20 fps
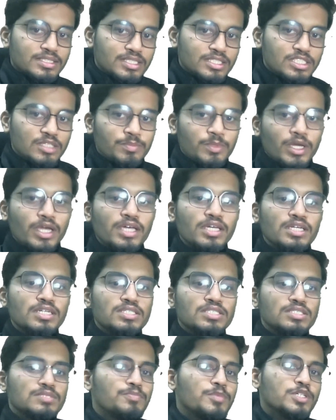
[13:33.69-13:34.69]
CGPA.
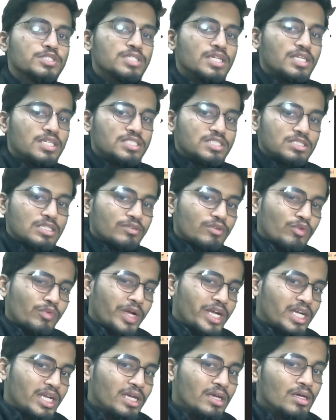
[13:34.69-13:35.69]
His percentage is above
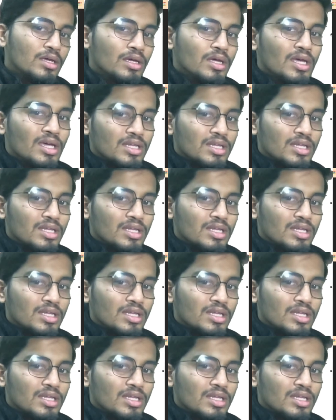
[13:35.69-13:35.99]
80.